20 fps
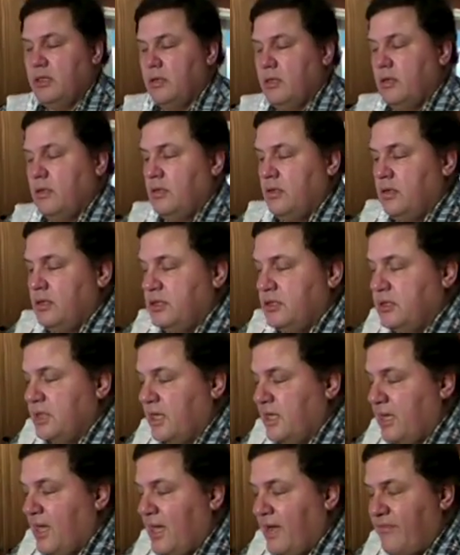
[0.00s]
1.5
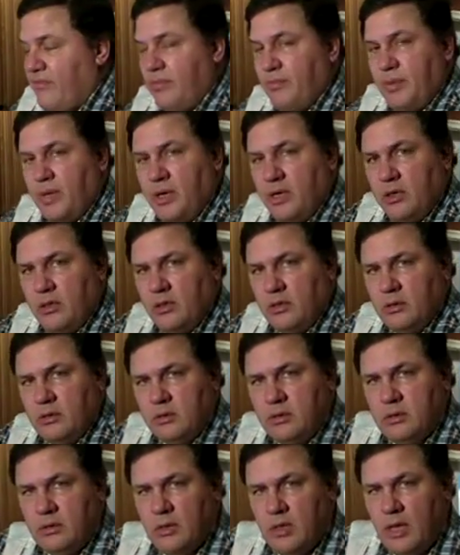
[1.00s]
sticks of butter
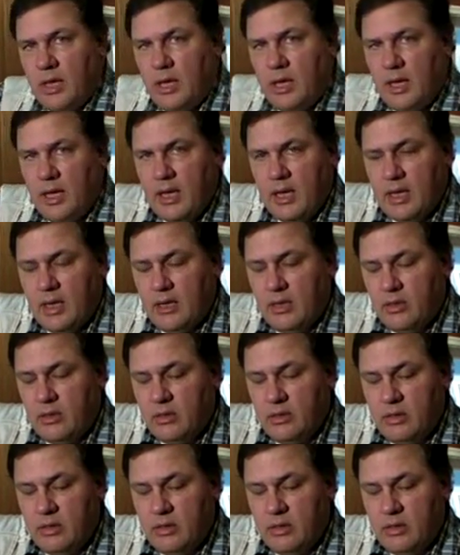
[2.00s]
and